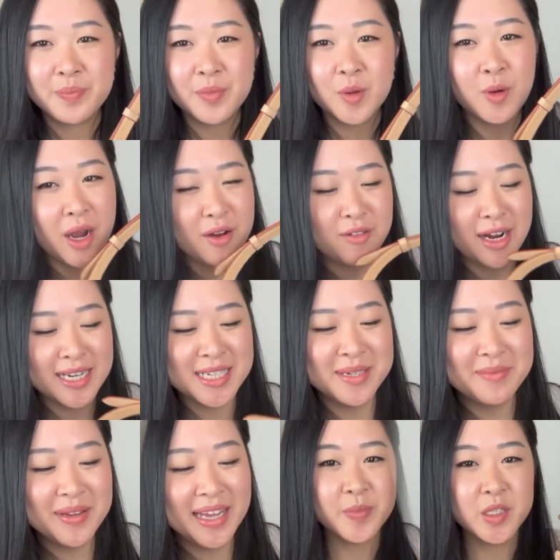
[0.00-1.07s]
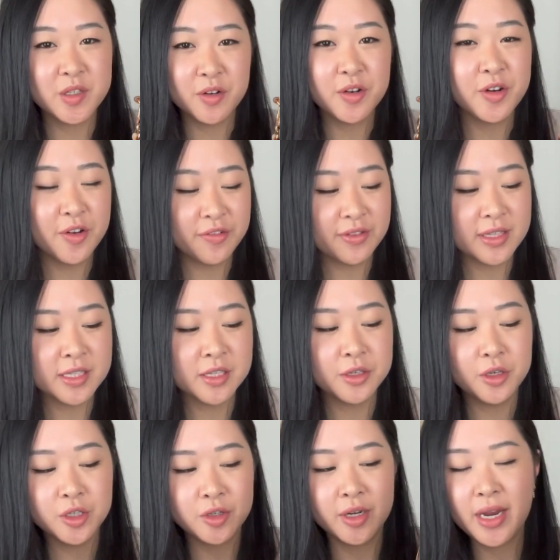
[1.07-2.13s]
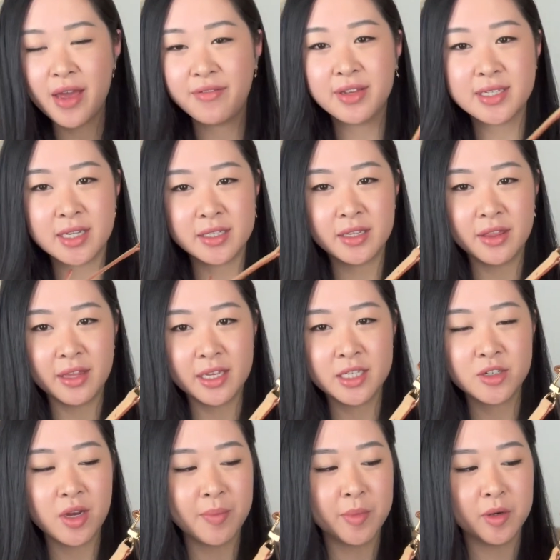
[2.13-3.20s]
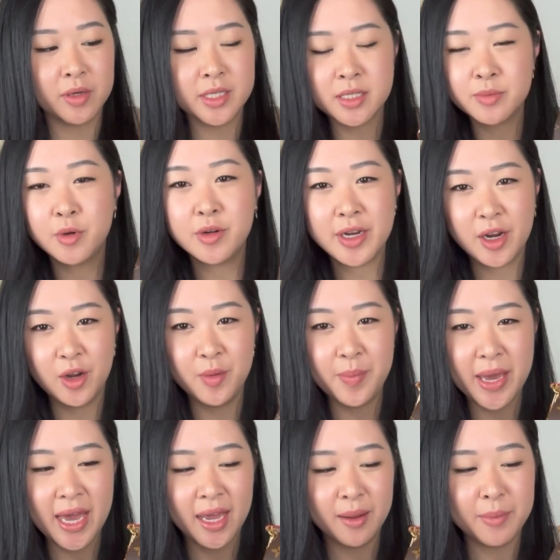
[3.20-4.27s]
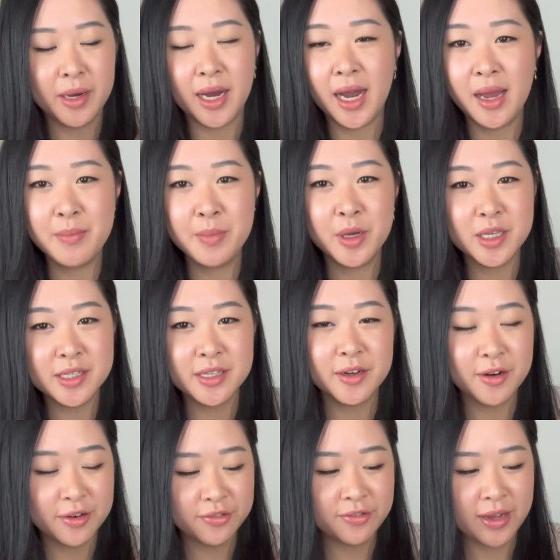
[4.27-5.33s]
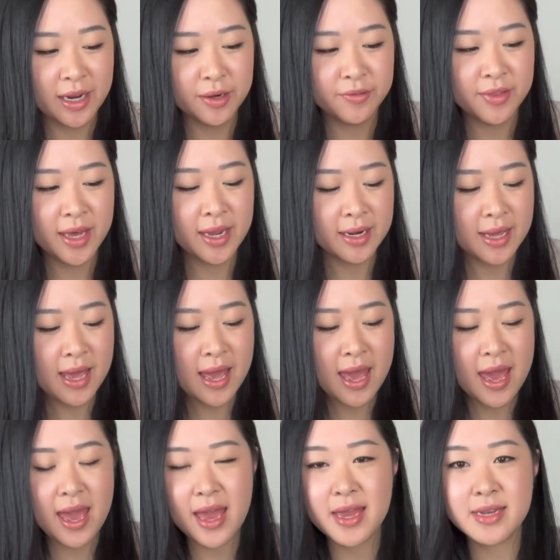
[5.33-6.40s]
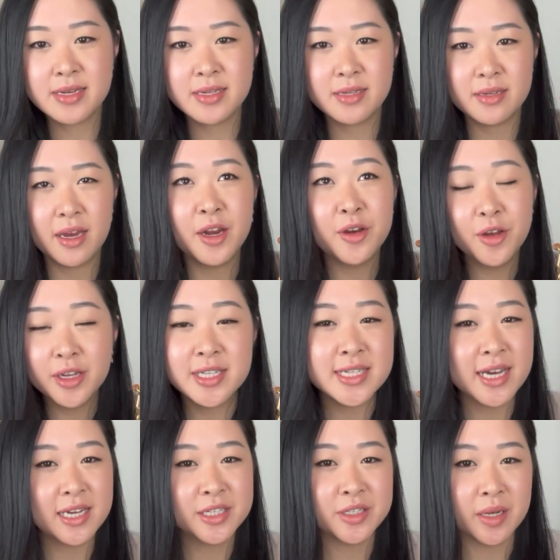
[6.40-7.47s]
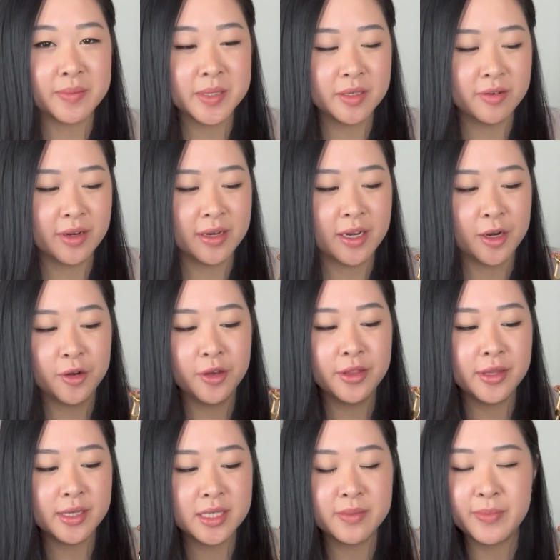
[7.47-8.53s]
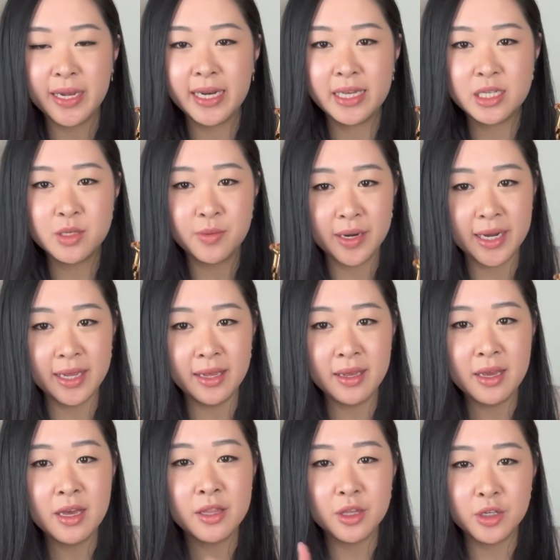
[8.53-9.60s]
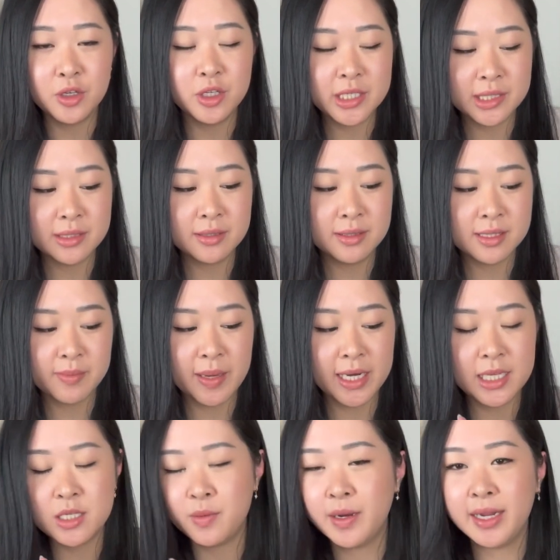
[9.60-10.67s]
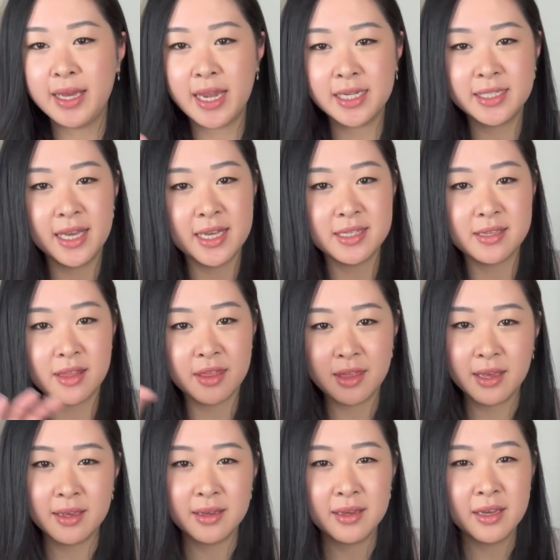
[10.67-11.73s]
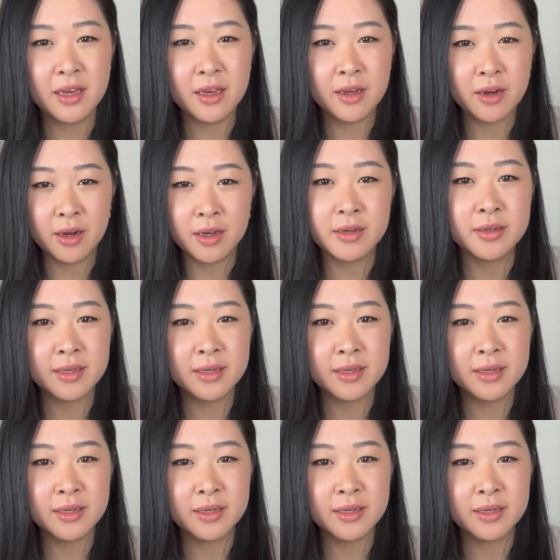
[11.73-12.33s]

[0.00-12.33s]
quite right to me. So I don't know if that's a new trend, having such a thick strap on a small nano bag, but I'm personally not a fan of that. And I know guitar straps are in. I know the Speedy 20, the new Speedy 20 actually has a thick cotton